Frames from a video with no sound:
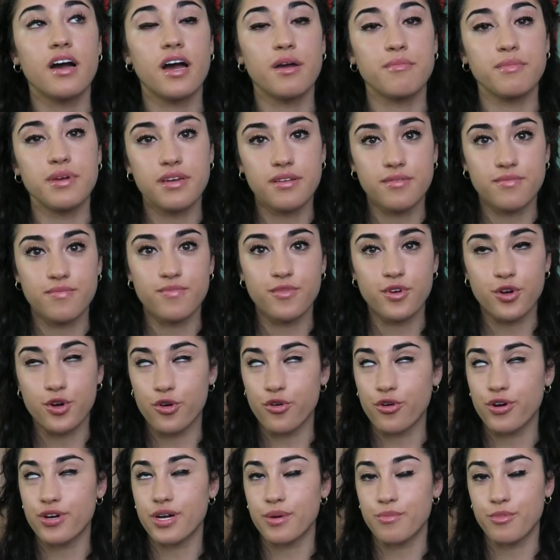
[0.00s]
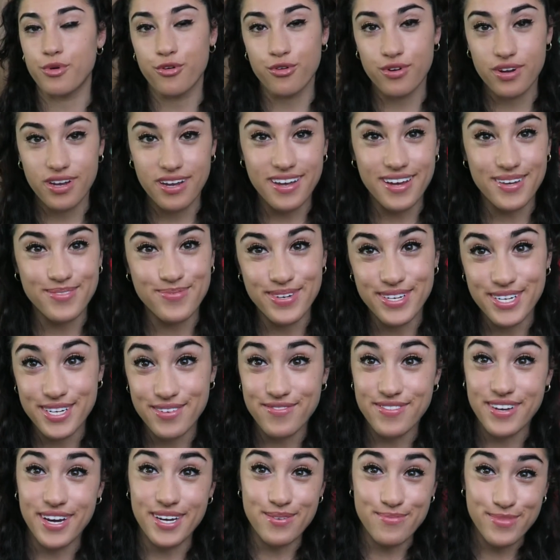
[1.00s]
I mean, growing up Greek, I mean,
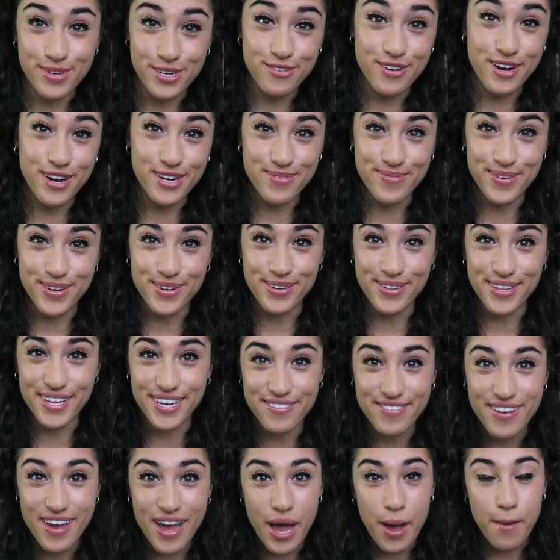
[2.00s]
I've kind of been around it my whole life,